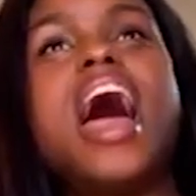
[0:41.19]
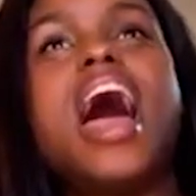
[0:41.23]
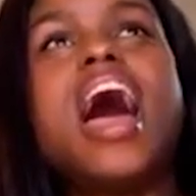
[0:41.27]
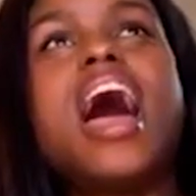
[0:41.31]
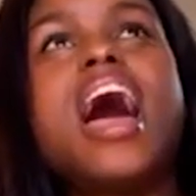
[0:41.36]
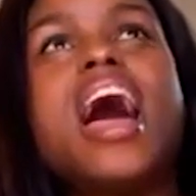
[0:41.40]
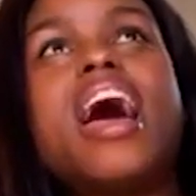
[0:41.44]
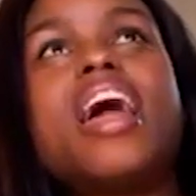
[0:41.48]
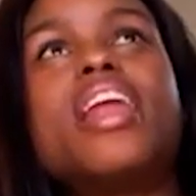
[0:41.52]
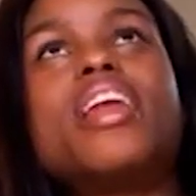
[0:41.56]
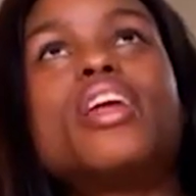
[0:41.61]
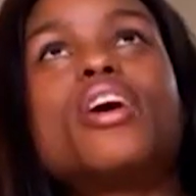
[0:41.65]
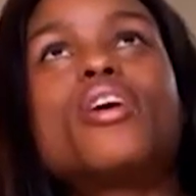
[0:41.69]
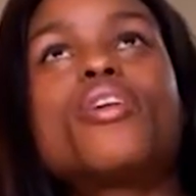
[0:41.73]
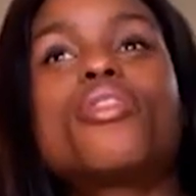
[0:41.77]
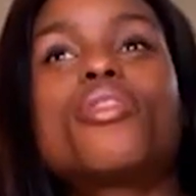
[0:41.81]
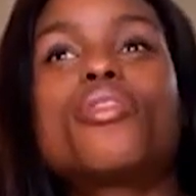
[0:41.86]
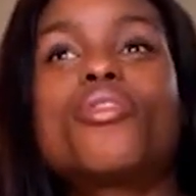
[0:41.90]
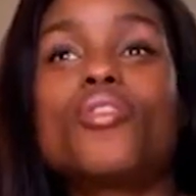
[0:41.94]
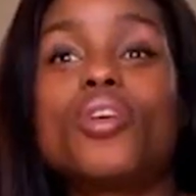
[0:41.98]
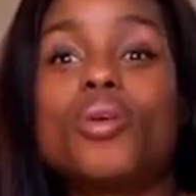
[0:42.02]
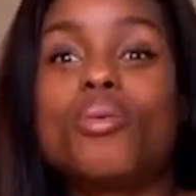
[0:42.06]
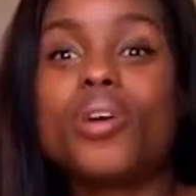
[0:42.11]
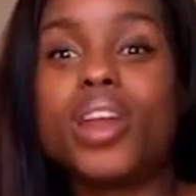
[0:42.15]
And
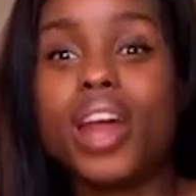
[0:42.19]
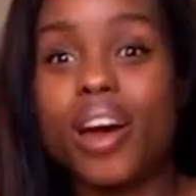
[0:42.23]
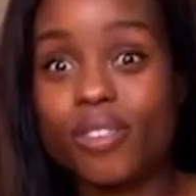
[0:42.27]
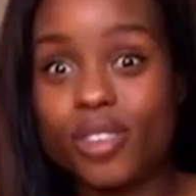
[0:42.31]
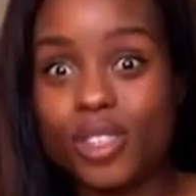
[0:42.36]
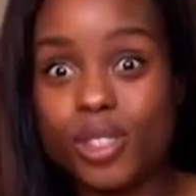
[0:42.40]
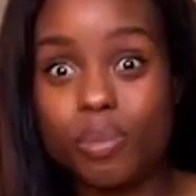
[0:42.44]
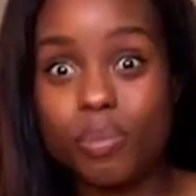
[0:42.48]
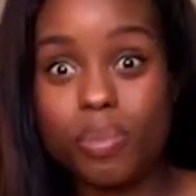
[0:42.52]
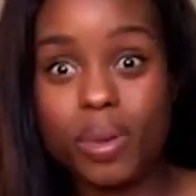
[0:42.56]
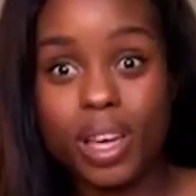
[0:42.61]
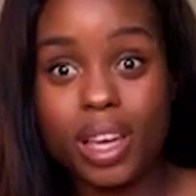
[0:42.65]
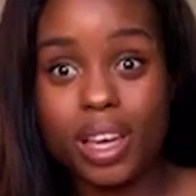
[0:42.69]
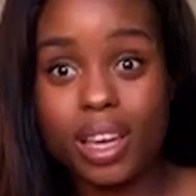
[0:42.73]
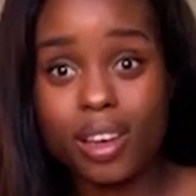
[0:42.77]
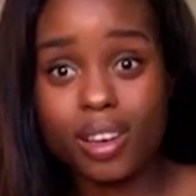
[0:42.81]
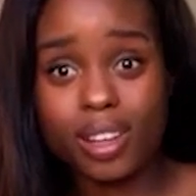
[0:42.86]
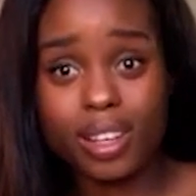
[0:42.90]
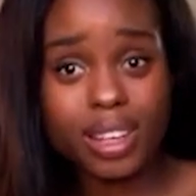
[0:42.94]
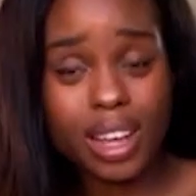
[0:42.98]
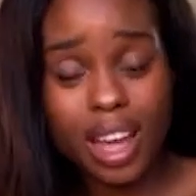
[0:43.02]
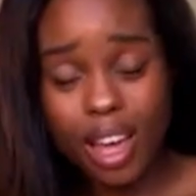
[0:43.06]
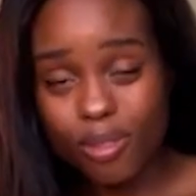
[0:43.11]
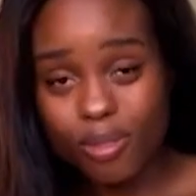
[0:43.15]
three would have to
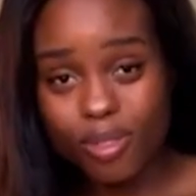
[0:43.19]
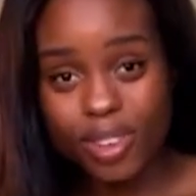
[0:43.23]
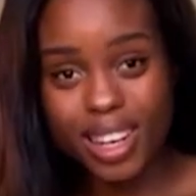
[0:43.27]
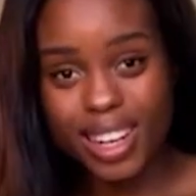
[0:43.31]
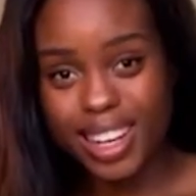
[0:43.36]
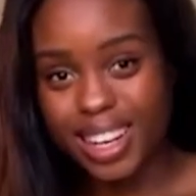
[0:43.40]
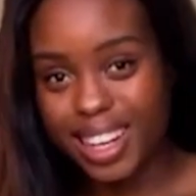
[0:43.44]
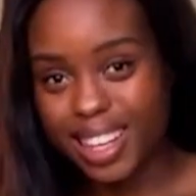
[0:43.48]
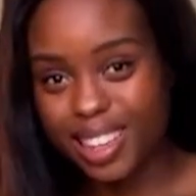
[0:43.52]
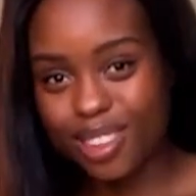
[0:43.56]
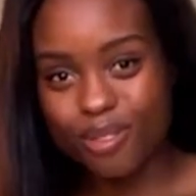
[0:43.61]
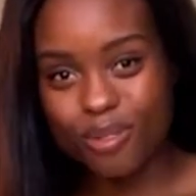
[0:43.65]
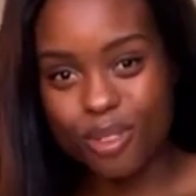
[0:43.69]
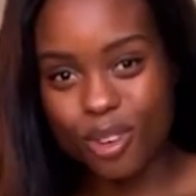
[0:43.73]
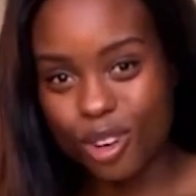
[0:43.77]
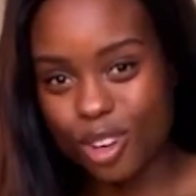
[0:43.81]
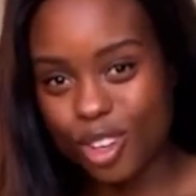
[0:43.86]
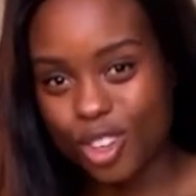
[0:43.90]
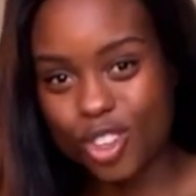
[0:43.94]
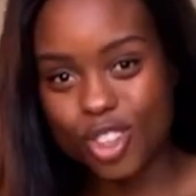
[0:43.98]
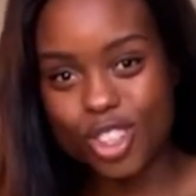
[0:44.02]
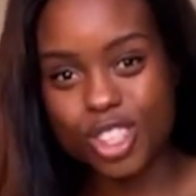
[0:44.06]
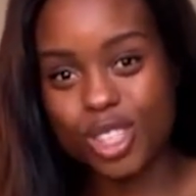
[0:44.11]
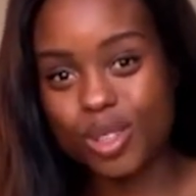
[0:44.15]
be definitely the photo
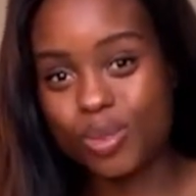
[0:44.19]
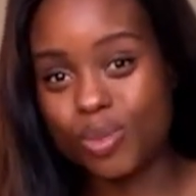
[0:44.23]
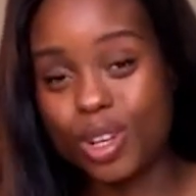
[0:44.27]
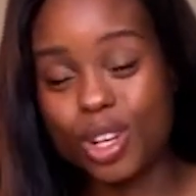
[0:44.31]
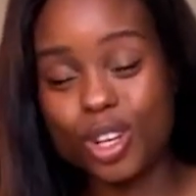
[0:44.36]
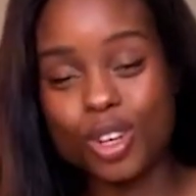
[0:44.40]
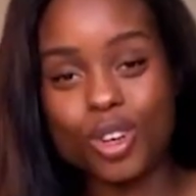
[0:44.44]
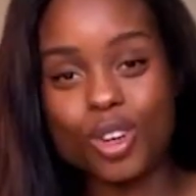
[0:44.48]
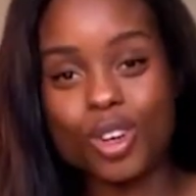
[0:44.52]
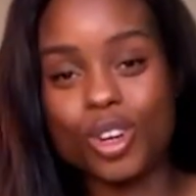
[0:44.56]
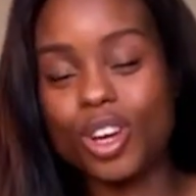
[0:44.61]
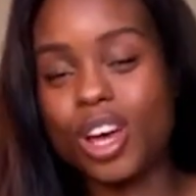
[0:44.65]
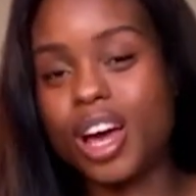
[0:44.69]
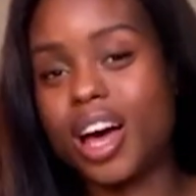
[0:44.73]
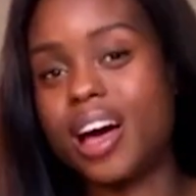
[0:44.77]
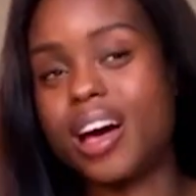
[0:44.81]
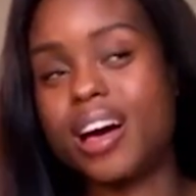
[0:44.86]
shoots that we do.